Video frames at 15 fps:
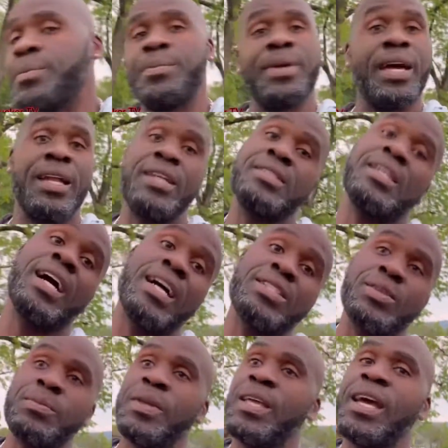be honest, guys,
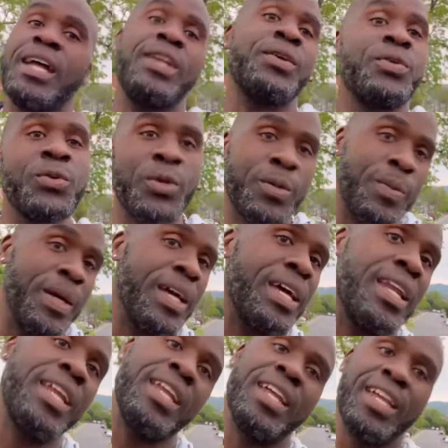something on the road,
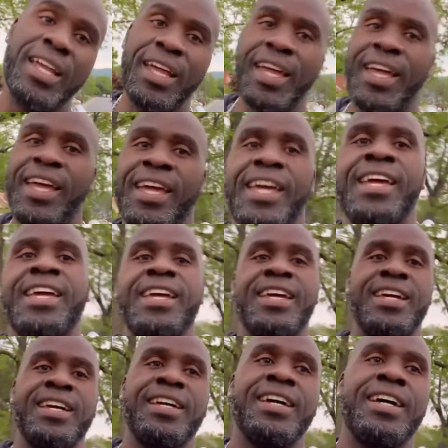man.
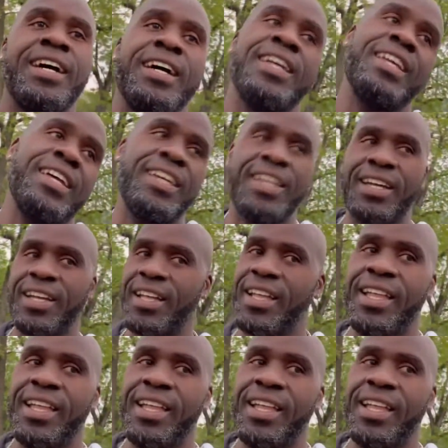Yeah.